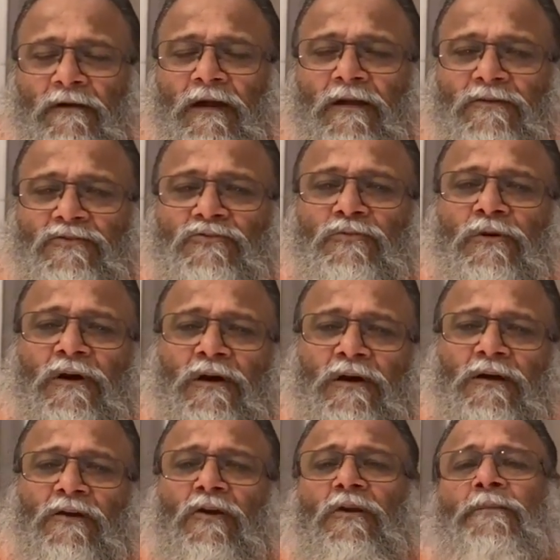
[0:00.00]

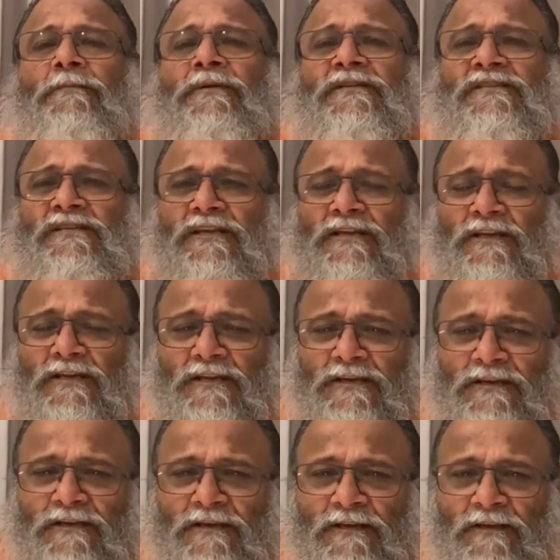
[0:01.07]
Sugar or
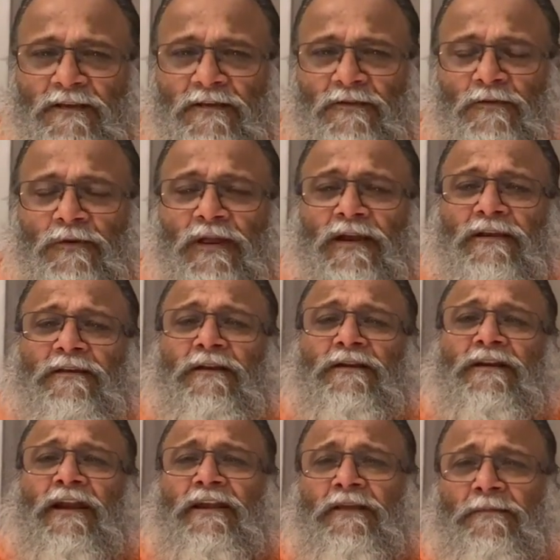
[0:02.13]
biscuit. You get the
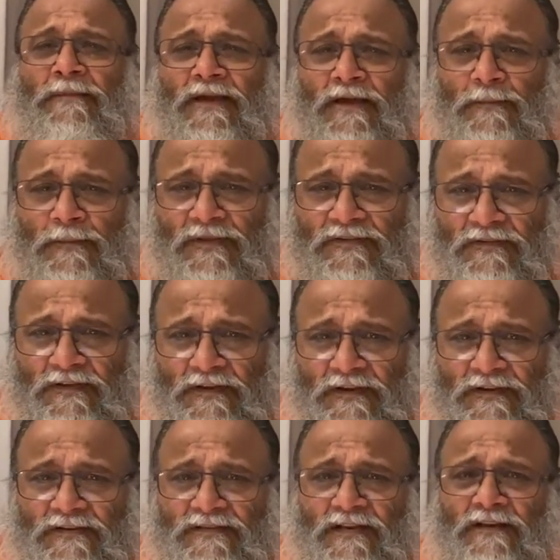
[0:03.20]
teddy bear
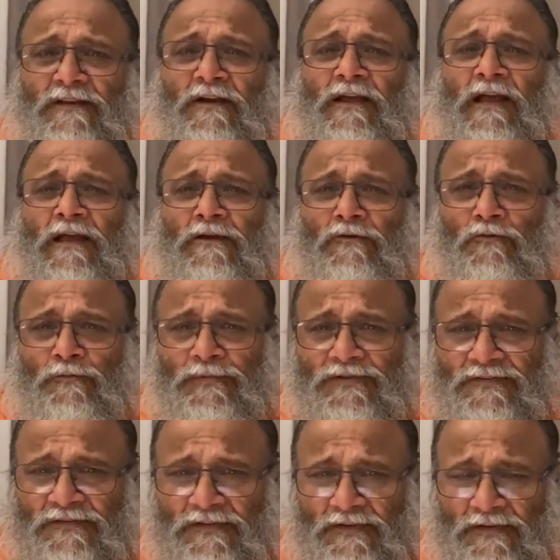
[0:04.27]
biscuits and the kangaroo
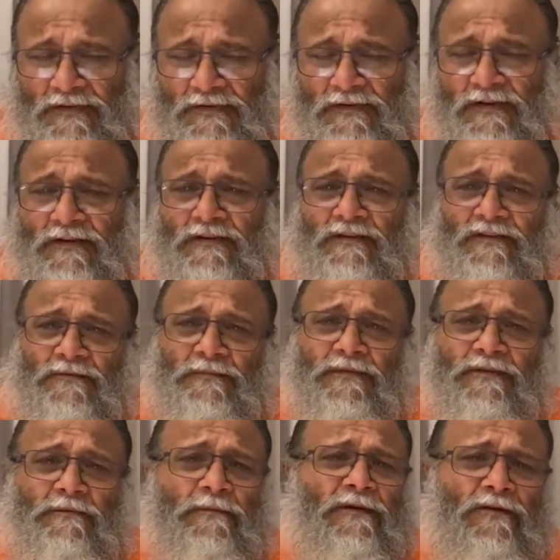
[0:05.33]
biscuit and this
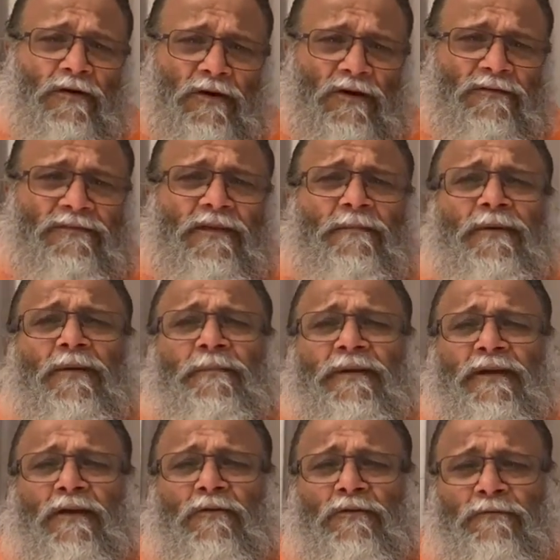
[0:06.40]
biscuit, but all of them are
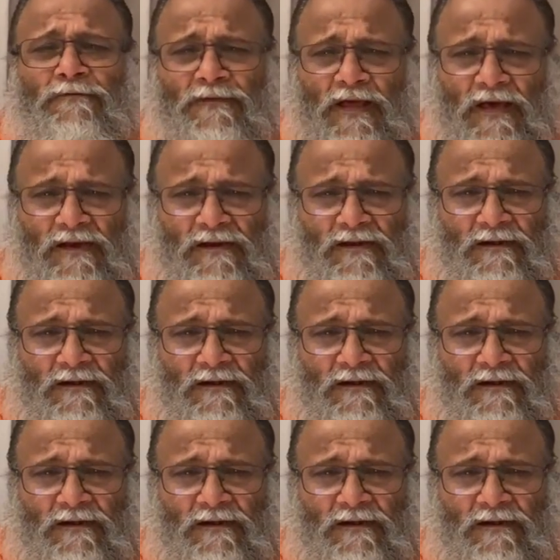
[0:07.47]
made out of flour.